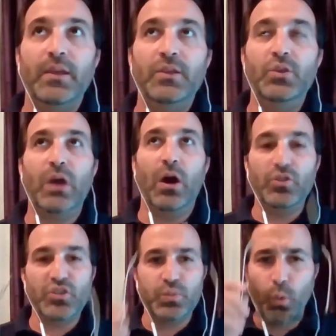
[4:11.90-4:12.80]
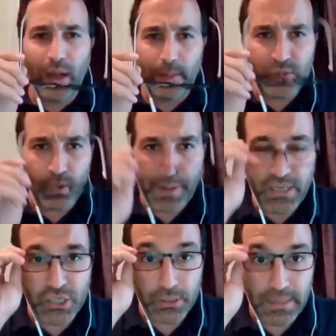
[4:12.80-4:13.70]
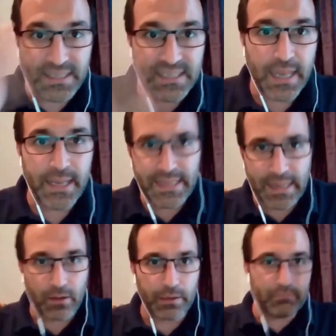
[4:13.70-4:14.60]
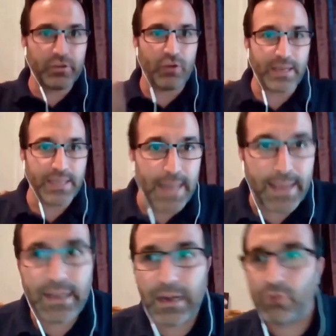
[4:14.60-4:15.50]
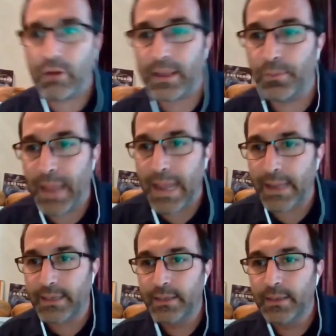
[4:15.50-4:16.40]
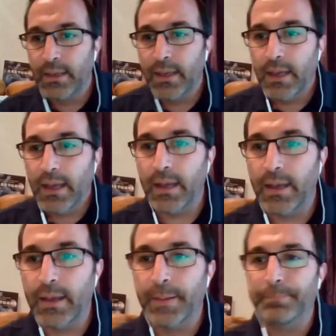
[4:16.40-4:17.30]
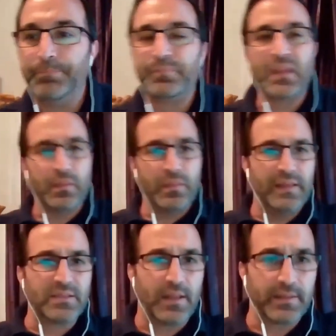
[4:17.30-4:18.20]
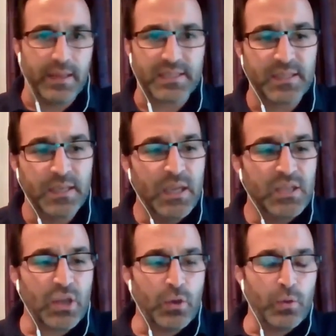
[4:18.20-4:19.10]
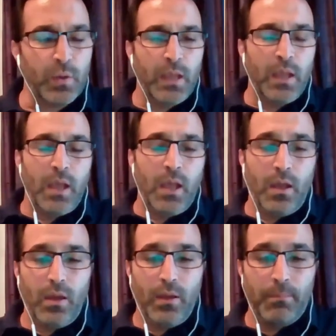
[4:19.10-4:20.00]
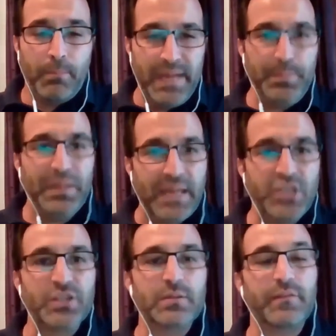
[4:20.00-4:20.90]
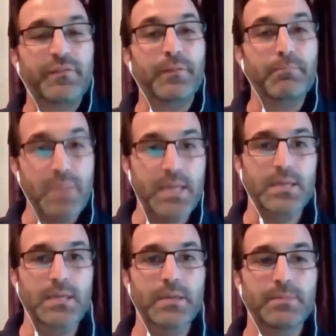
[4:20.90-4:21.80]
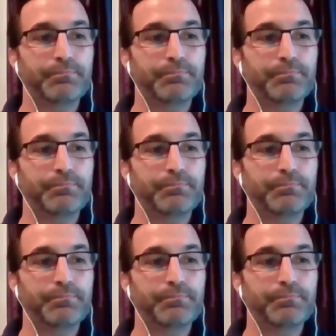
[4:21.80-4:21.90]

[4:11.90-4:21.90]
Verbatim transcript: you can't just walk up to a patient and say, "Can I crack your neck? Can I crack your back?" Um, and things like this. So, manipulation for me